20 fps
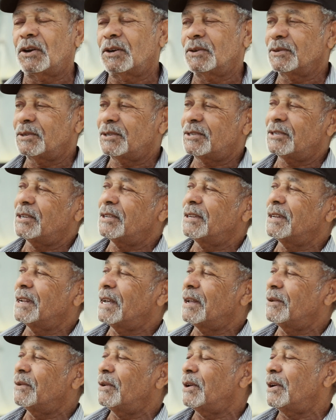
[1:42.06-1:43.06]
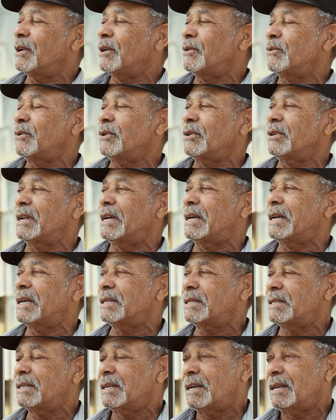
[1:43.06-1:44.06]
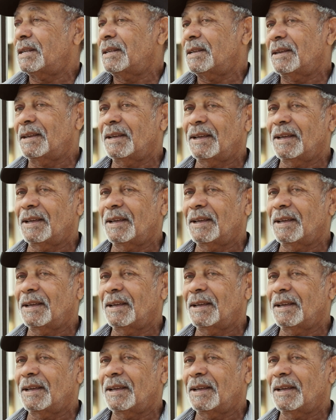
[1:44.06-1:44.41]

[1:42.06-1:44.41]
All of a sudden I realized that